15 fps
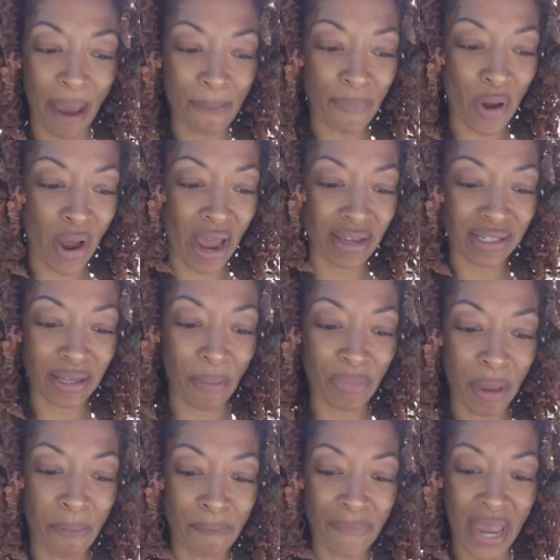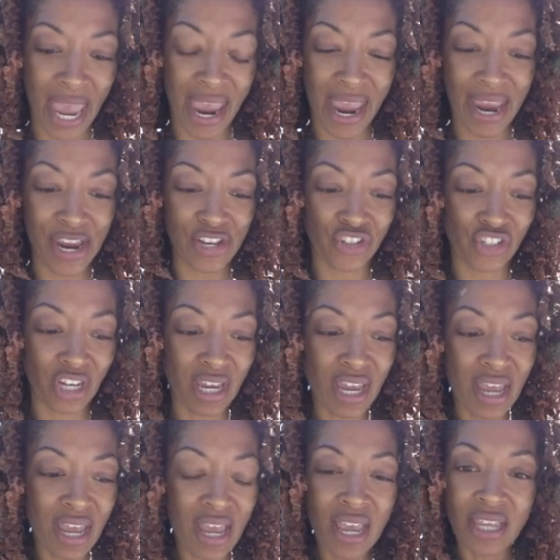I bought something beige.
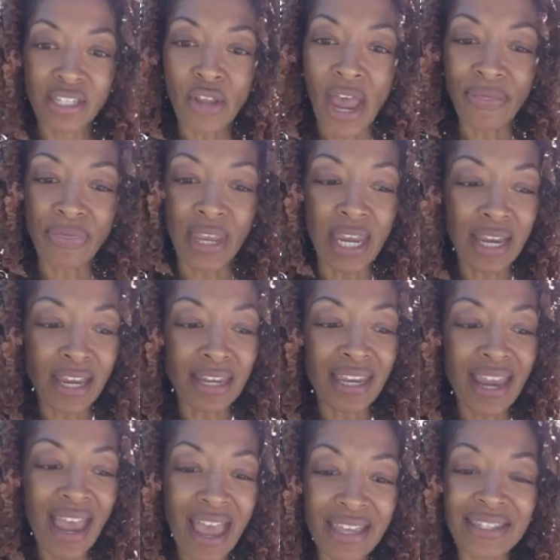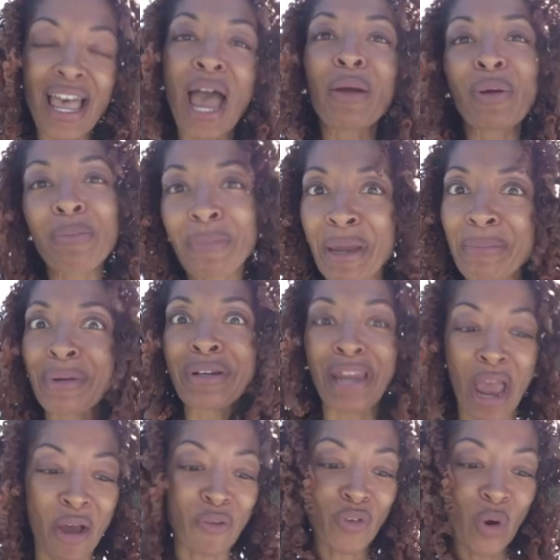So I think, yes, I remember
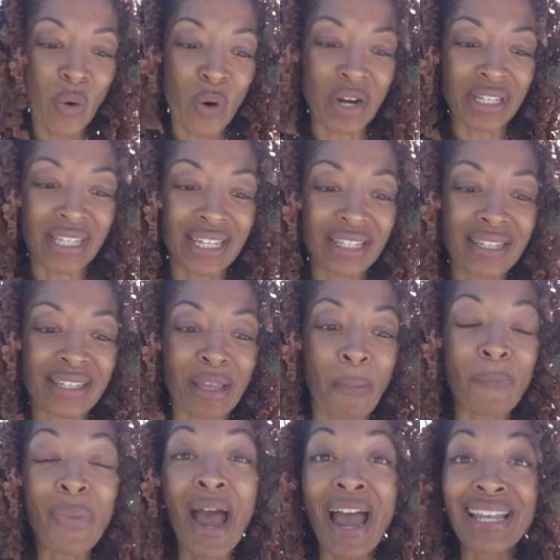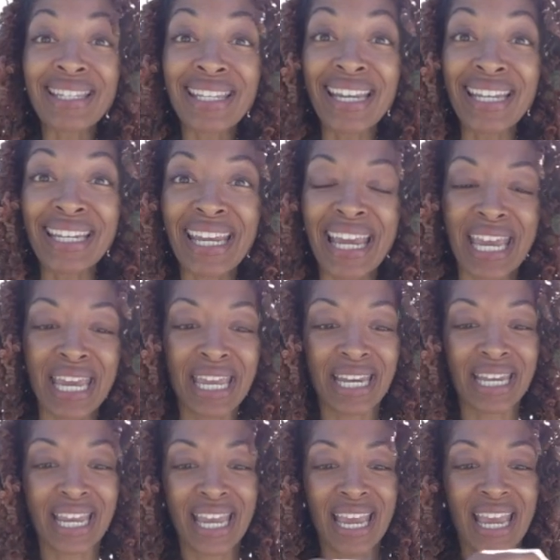now, of course, this is a Ponte knit
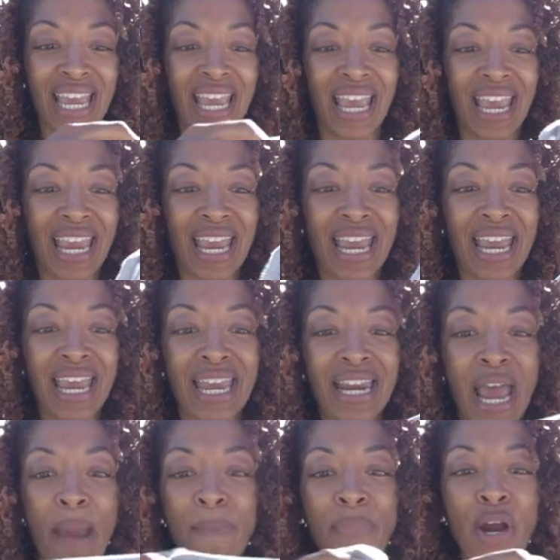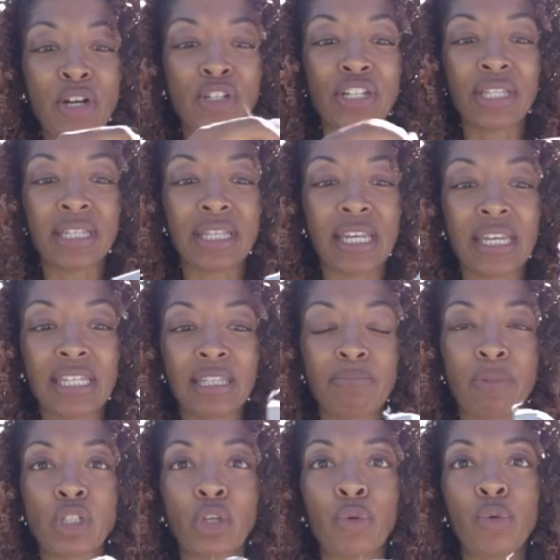and I purchased this
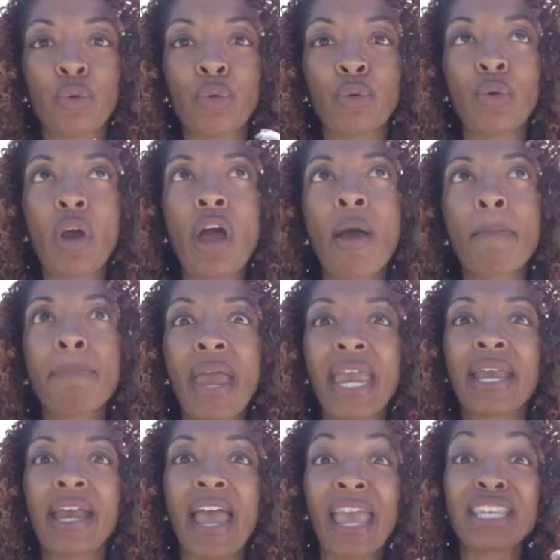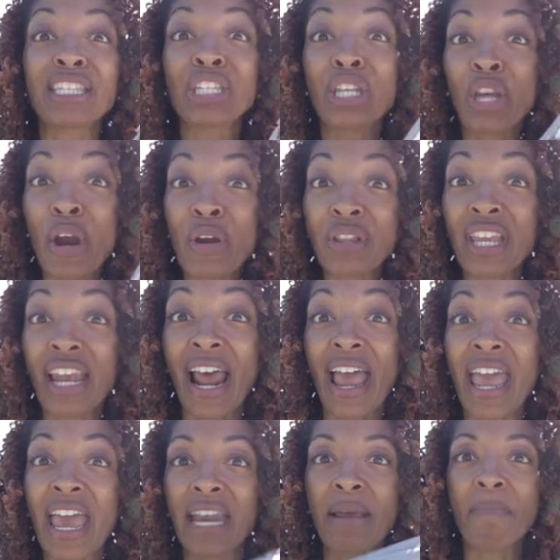to make a skirt that I
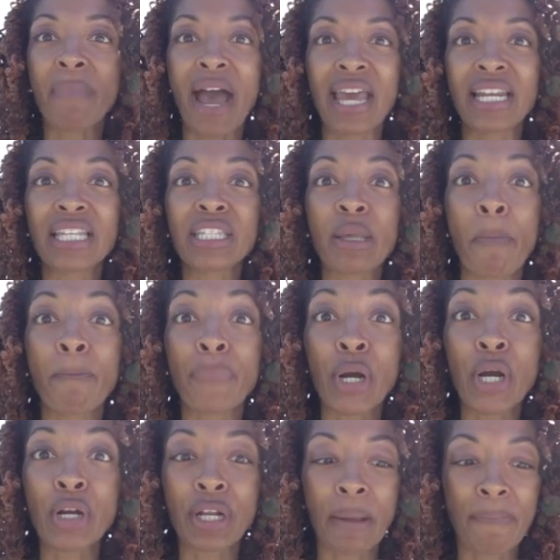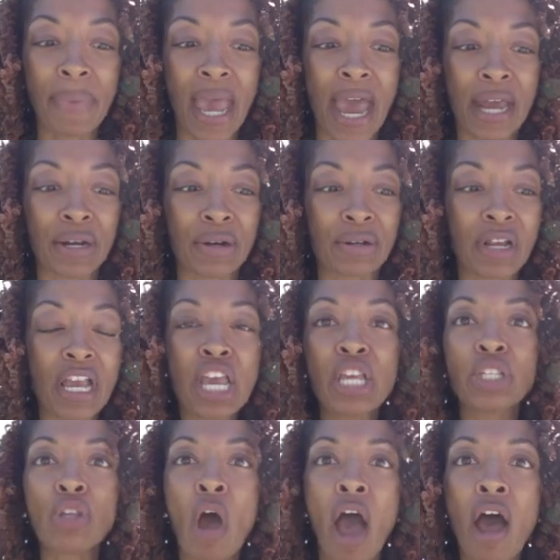had in mind. It's a Burda pattern.
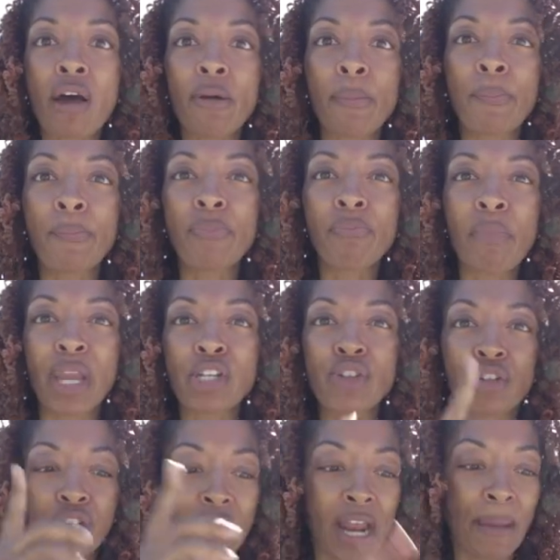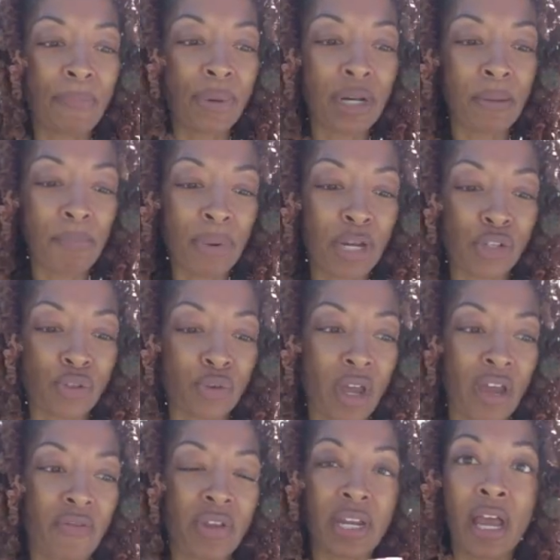So I'll make sure that I put a picture
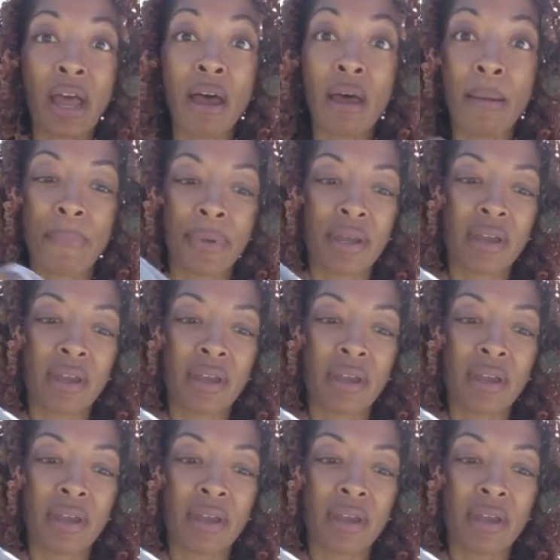of it up.